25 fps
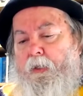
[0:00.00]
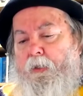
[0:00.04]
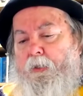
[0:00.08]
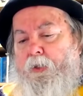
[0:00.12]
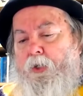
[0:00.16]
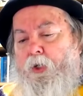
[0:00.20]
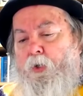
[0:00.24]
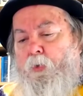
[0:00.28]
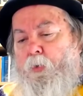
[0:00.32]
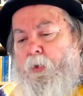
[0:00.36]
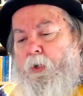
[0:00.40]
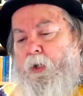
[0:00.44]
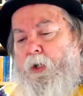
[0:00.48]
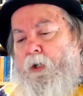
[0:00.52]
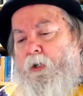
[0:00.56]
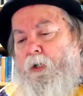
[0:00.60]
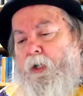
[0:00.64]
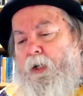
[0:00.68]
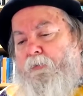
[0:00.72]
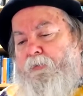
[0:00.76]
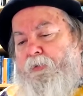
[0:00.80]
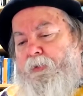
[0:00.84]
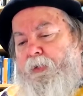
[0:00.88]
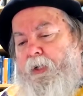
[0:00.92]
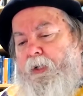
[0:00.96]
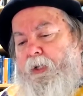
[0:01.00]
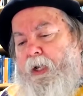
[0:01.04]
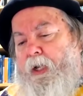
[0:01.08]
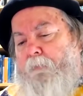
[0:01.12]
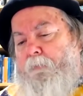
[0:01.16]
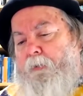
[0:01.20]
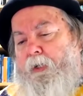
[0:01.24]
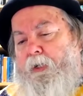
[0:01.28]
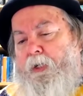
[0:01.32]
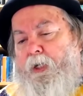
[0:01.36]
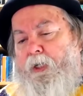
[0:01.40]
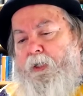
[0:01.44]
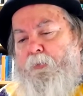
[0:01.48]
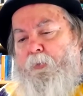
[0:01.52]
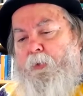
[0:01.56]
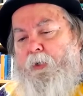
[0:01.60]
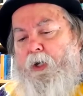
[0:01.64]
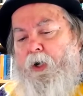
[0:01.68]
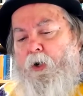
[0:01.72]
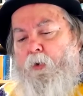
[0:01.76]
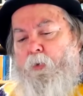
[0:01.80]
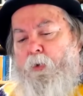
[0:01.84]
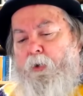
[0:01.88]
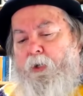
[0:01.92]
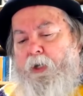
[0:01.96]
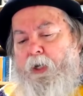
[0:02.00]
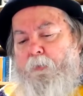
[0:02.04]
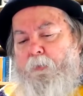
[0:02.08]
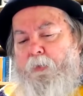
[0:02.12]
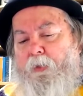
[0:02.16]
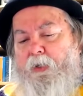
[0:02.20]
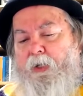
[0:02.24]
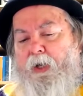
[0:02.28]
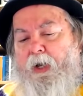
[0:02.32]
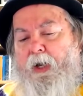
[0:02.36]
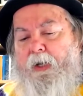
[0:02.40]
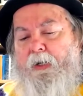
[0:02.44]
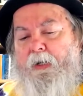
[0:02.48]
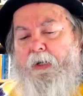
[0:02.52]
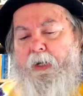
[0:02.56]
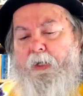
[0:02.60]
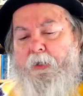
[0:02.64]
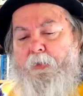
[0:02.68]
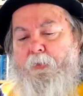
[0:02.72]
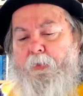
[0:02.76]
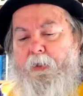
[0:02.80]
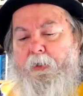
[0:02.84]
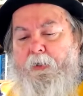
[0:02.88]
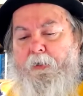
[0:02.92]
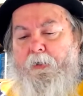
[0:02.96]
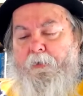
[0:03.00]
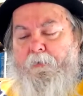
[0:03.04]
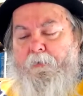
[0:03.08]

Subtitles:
you're wearing gloves today because we are working with con-nitric.